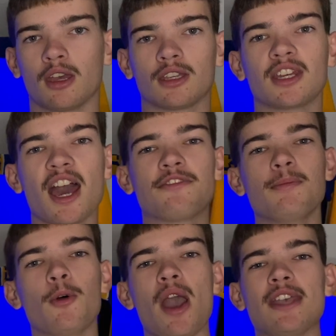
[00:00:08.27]
G'day from
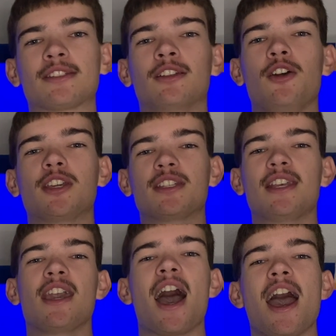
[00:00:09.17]
the West, Lucas
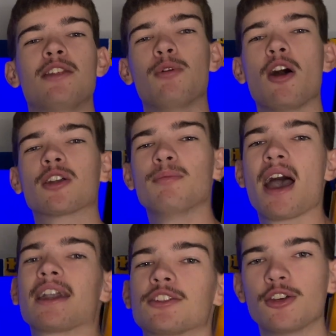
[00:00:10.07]
here, and welcome
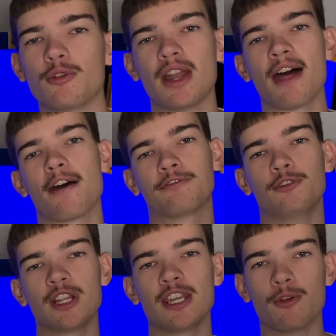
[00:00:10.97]
back to another
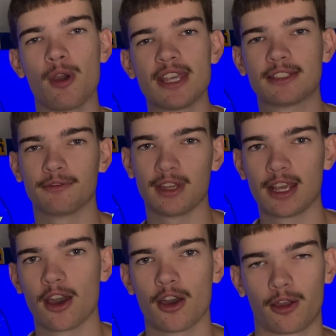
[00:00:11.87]
Footy West
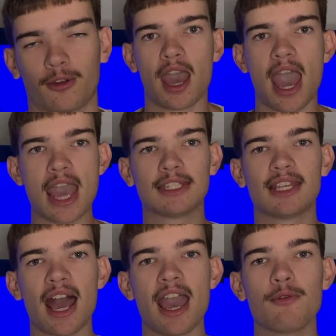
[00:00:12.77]
video. And
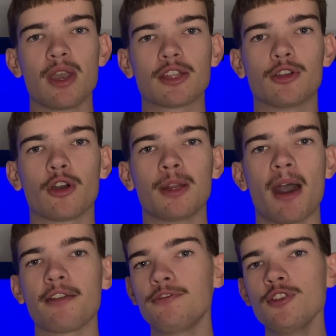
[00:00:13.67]
today we are talking
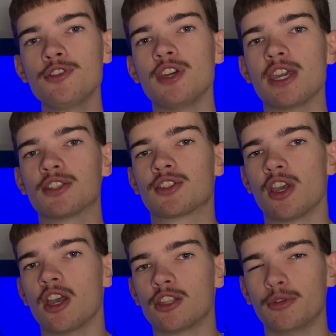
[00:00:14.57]
about a few things
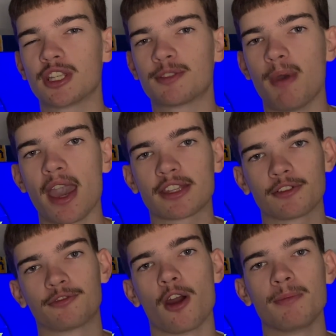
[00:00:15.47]
to expect
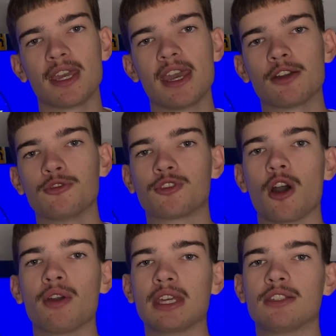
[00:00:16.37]
from the Eagles
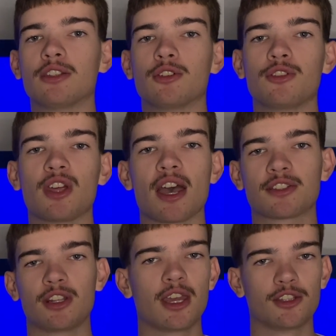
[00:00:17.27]
going into
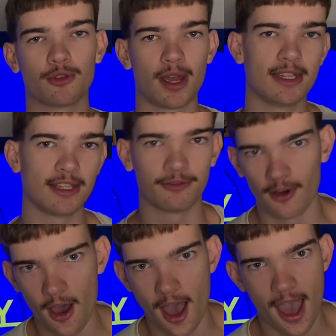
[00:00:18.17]

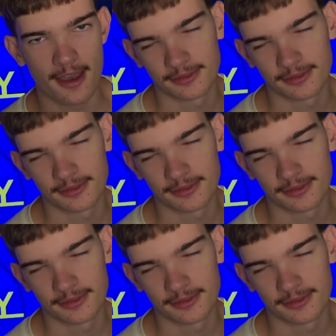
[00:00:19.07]
2025.